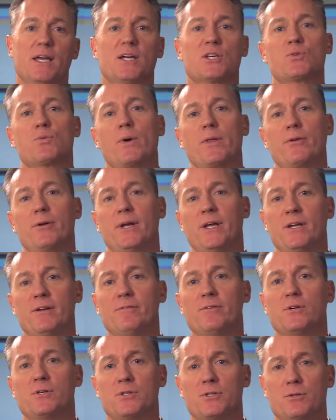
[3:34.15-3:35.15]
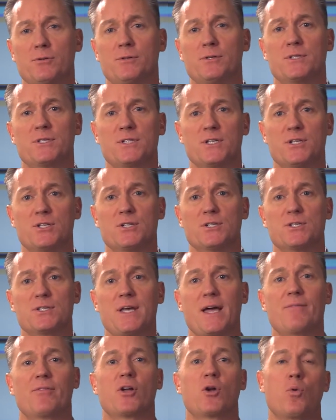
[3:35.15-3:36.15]
is whether individual decisions
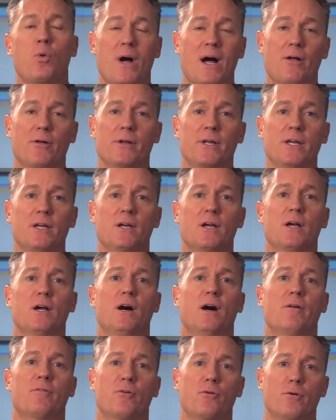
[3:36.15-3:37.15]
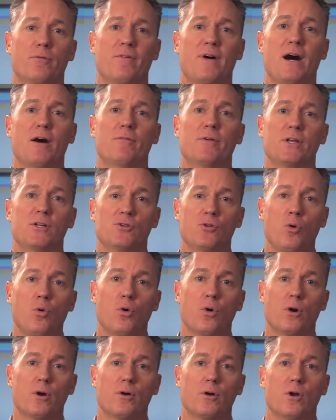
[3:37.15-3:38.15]
have the quality of a revolving
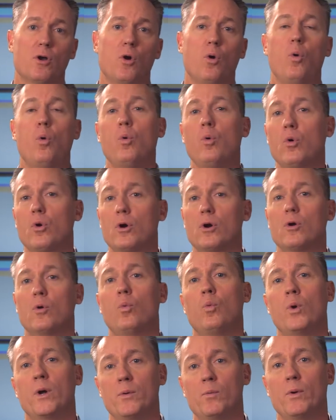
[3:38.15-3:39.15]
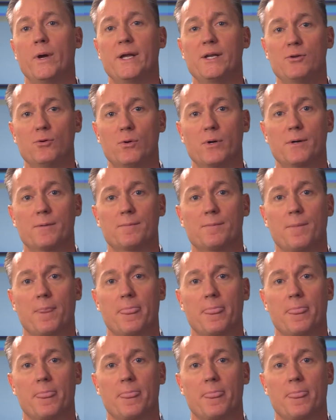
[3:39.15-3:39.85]
door or one-way door.